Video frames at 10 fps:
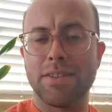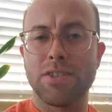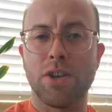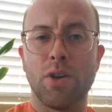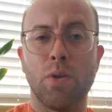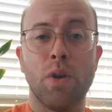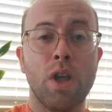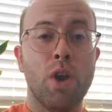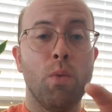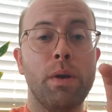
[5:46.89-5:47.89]
So
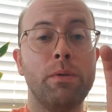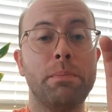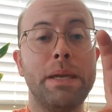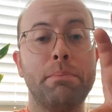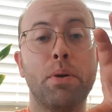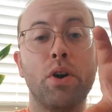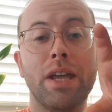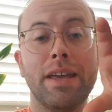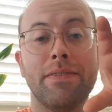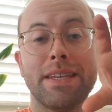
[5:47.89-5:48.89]
we would be
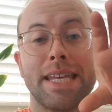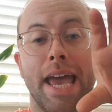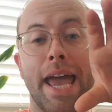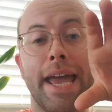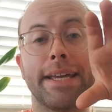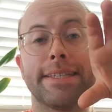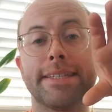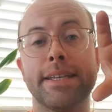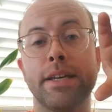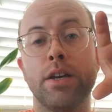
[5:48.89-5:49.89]
putting the
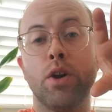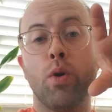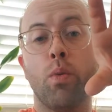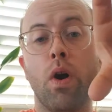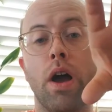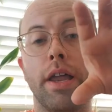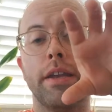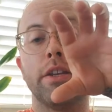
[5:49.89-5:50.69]
tanks 1,